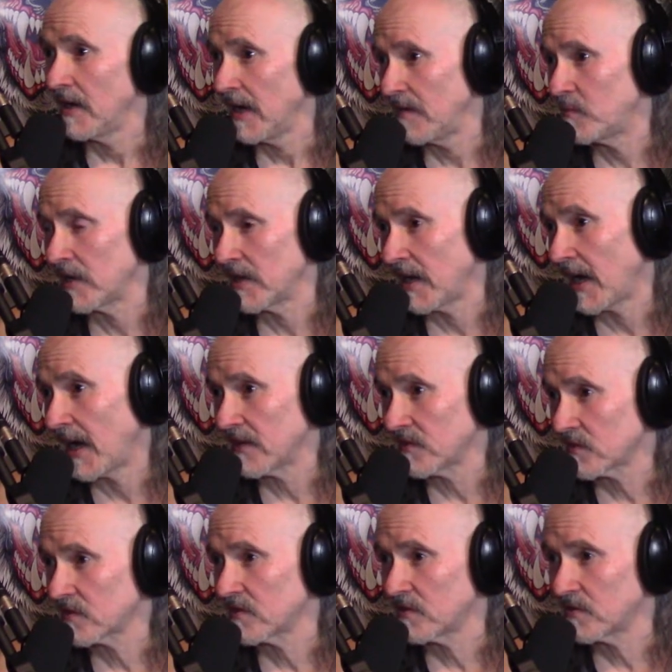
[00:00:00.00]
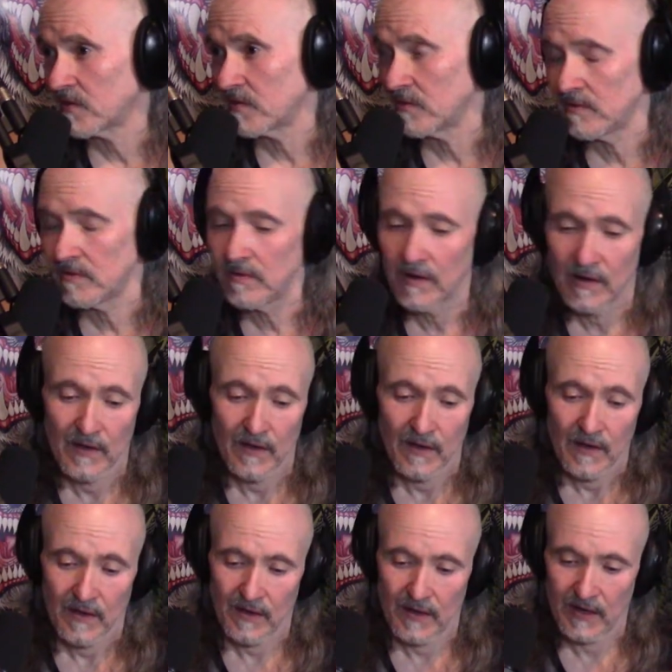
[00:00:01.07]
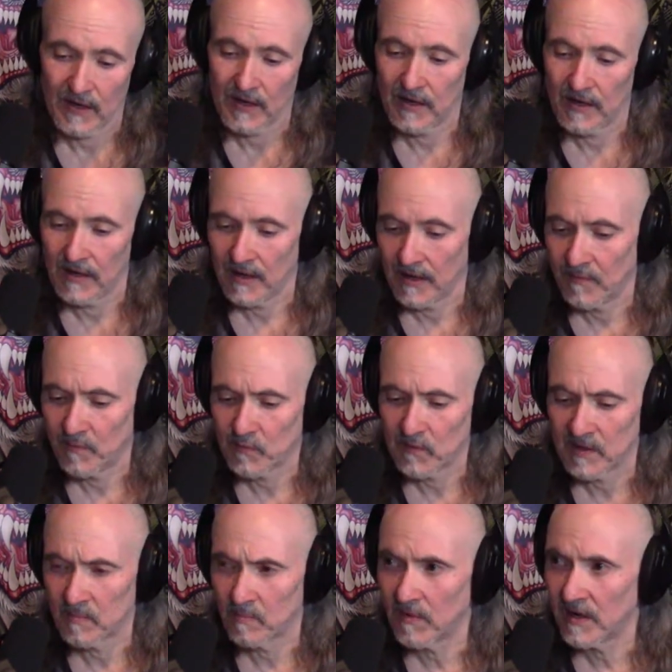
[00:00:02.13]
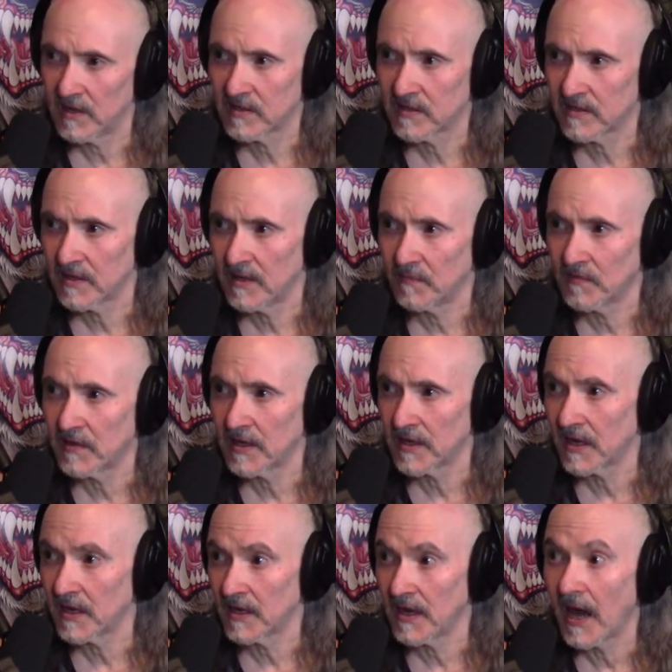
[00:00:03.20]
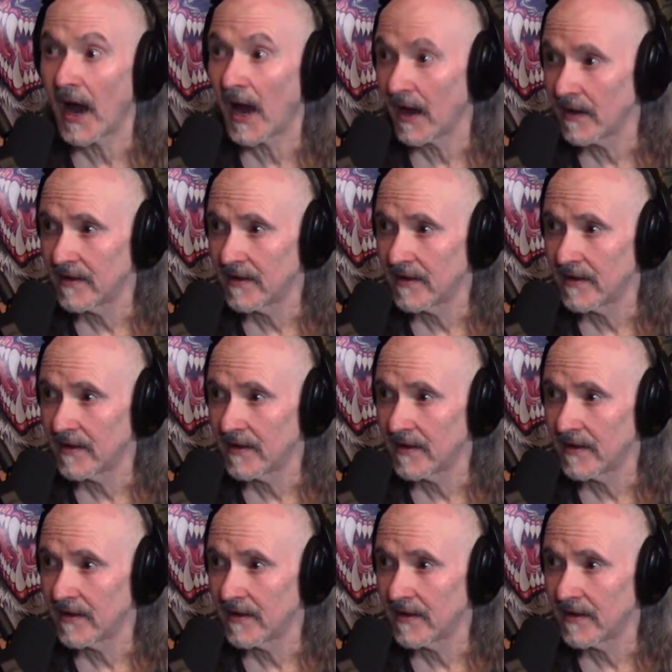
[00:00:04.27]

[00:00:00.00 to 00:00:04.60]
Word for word: I've been, I've been asked to, and I've pretty much. I'm thinking, yeah.